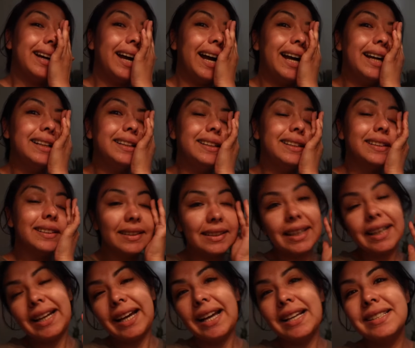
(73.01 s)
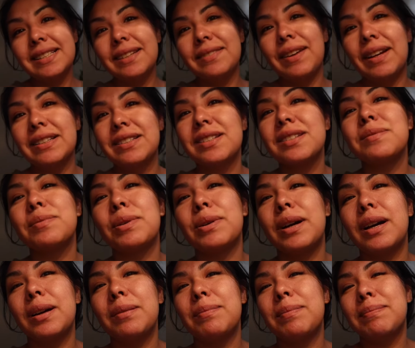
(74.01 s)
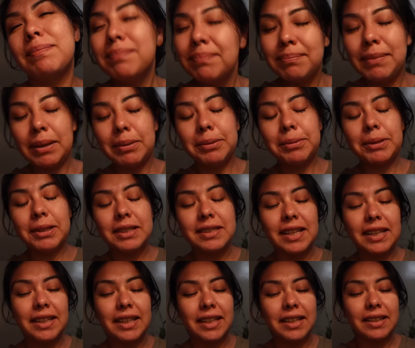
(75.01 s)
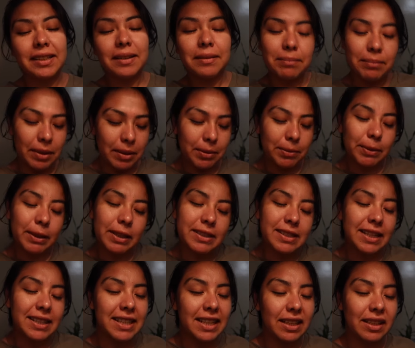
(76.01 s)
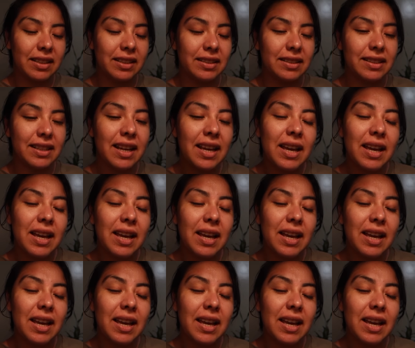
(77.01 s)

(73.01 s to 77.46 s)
I look as if I just woke up. Maybe because I did, maybe because I didn't.